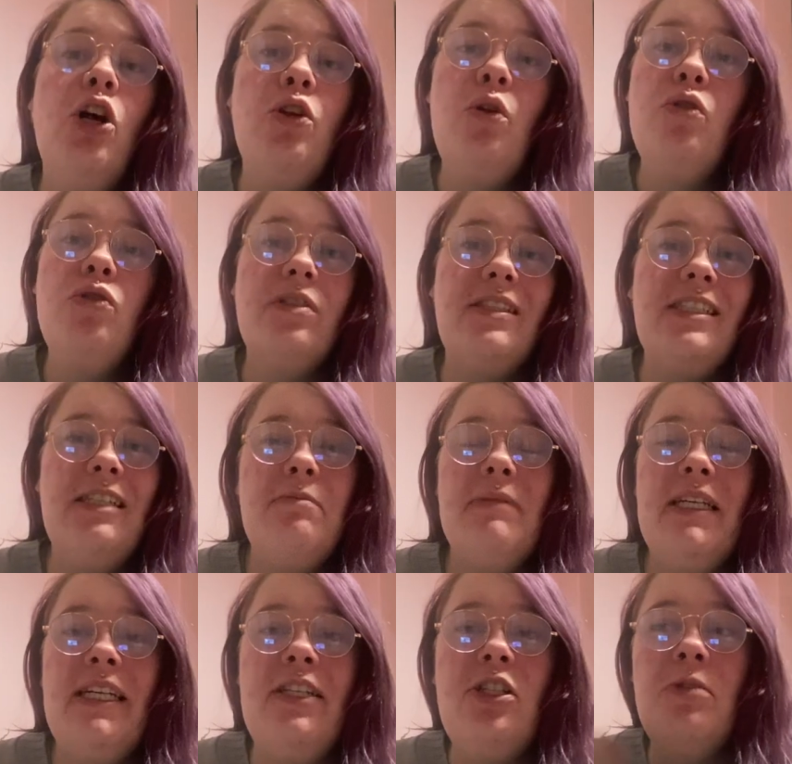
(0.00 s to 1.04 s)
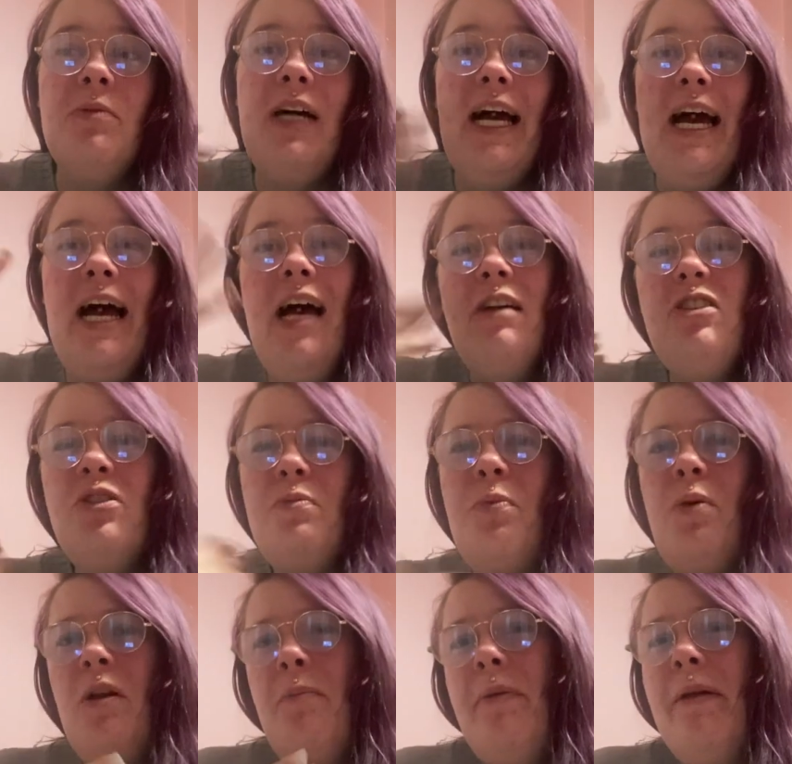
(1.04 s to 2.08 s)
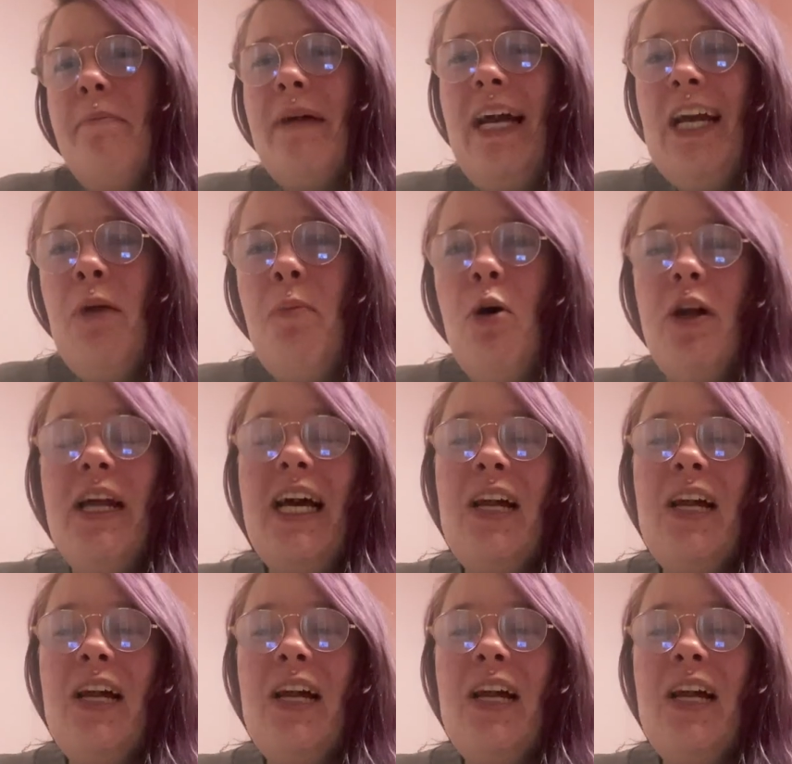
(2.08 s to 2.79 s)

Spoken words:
you'll just see me do my hair, do put a bit of makeup on,